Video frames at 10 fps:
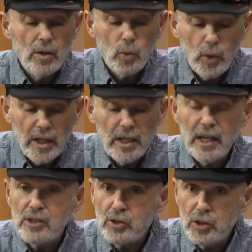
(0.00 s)
We
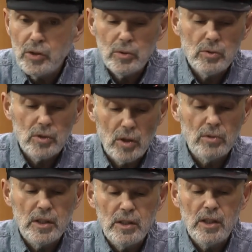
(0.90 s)
as Jews
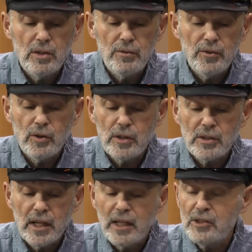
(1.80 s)
only need to
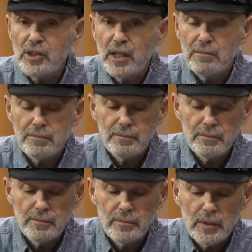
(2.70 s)
focus on Hashem,
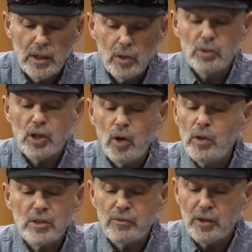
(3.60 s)
who is
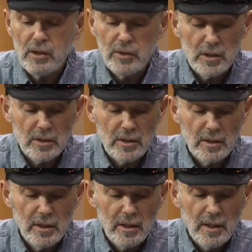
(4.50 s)
always in front of us,
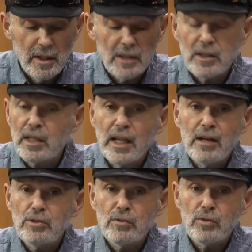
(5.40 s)
like the
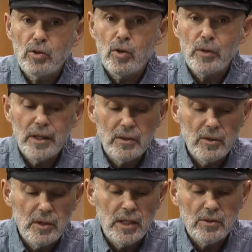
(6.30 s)
clouds of glory in
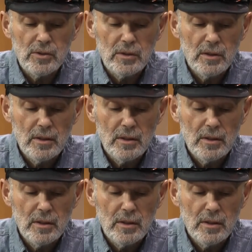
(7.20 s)
the desert,